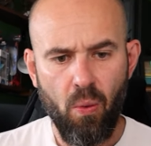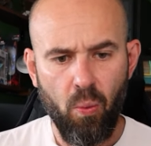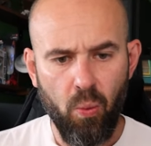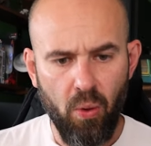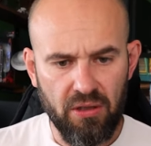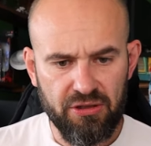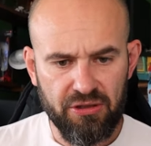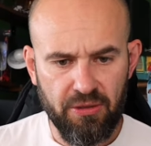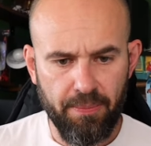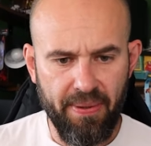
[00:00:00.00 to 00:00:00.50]

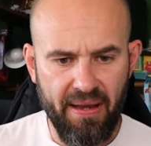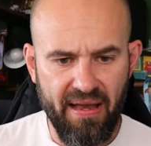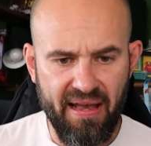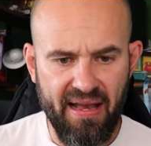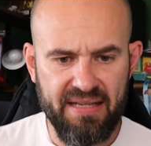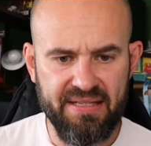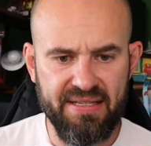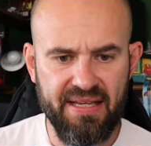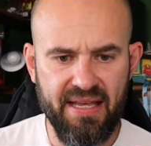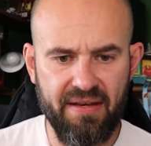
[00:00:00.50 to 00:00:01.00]
Walter
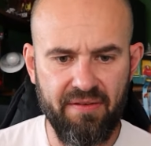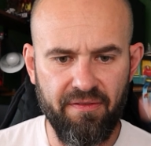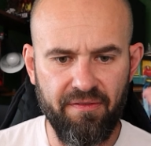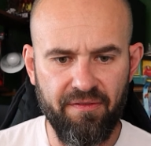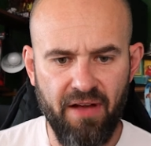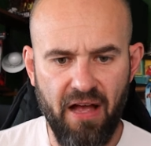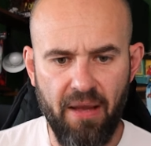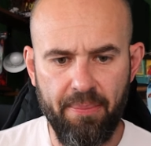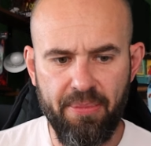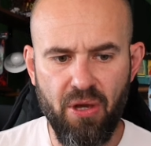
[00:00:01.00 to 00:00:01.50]
Pax, and
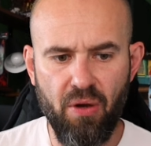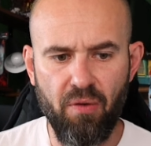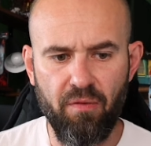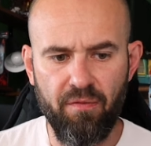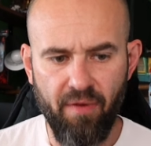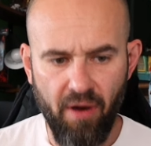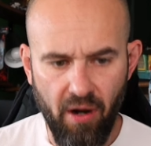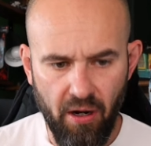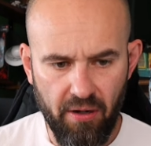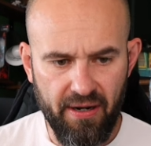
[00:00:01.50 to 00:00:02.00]
Fabio
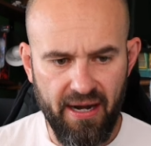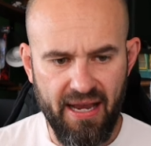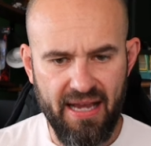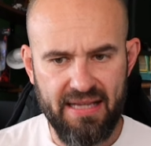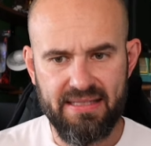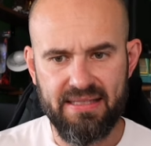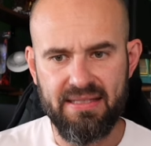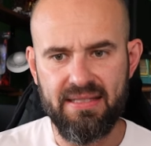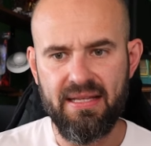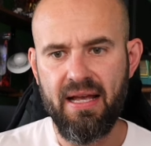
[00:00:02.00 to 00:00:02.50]

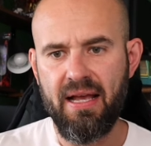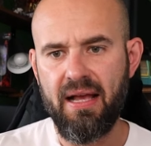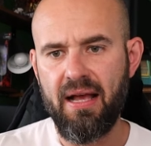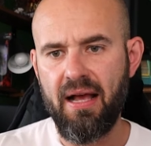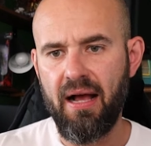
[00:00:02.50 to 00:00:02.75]
Varas.